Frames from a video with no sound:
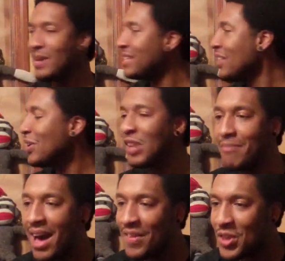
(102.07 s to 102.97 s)
to, be
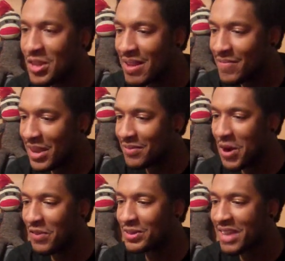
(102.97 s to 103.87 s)
technical about it, the, the, the
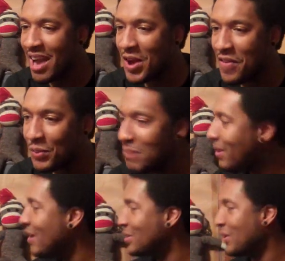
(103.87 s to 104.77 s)
Marvel's Capcom 3
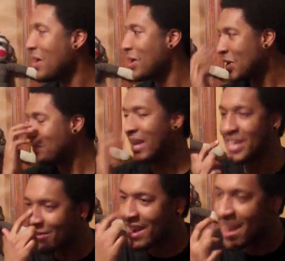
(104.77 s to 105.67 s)
players are, are
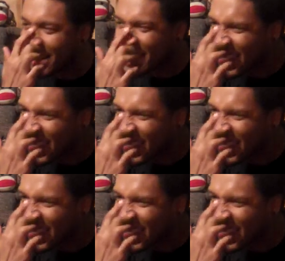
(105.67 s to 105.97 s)
complaining right now.